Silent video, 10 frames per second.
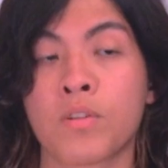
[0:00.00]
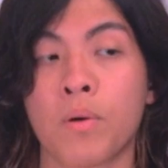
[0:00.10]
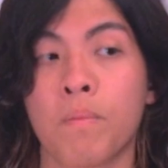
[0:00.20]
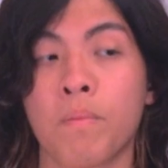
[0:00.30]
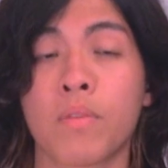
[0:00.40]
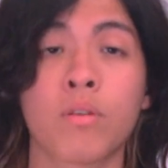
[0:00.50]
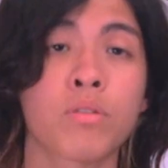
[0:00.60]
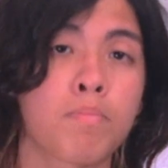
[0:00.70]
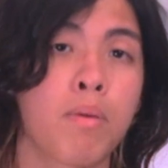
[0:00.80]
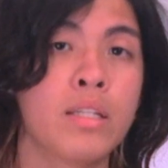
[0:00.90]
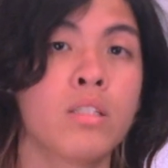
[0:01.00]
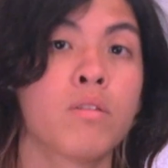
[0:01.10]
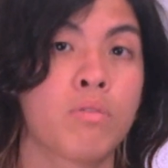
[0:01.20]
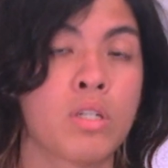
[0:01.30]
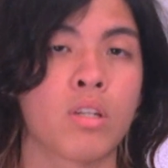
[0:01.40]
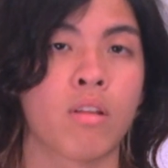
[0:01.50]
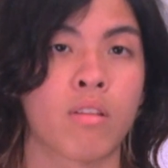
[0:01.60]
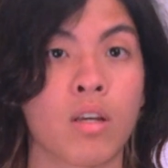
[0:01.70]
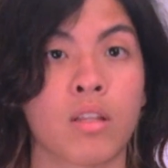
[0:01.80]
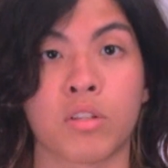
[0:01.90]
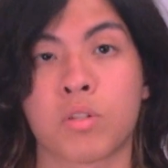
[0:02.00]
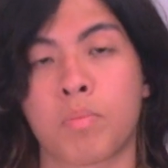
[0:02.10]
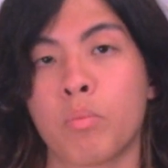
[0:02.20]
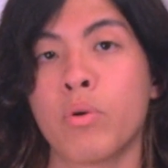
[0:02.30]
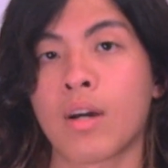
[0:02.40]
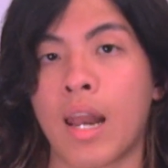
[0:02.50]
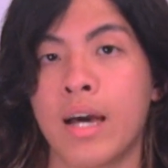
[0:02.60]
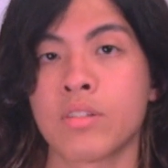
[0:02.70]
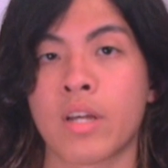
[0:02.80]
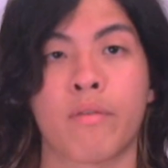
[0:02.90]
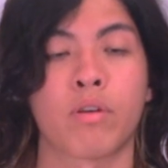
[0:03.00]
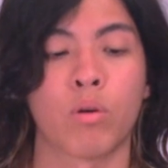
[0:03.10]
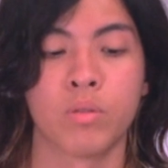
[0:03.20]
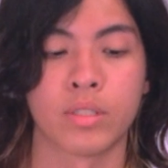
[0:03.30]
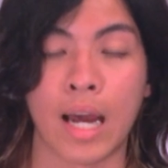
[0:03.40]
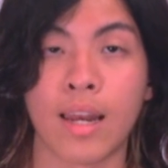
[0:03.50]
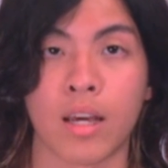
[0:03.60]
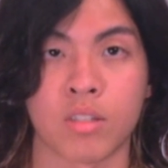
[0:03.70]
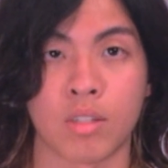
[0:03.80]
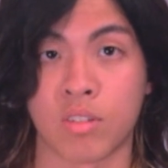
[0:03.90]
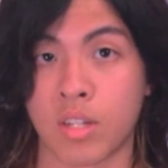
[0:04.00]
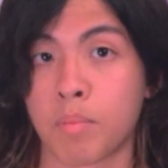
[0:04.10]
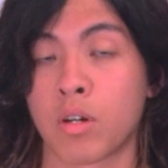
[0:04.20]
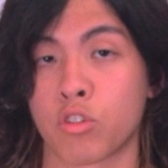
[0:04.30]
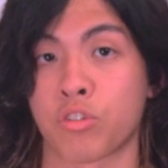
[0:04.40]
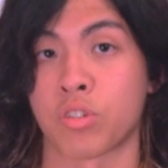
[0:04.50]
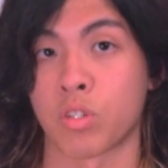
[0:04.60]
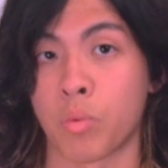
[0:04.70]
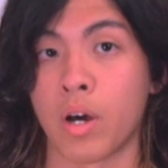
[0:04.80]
So there's plenty of reason to think that sperm whale clans have their own dialects and subcultures as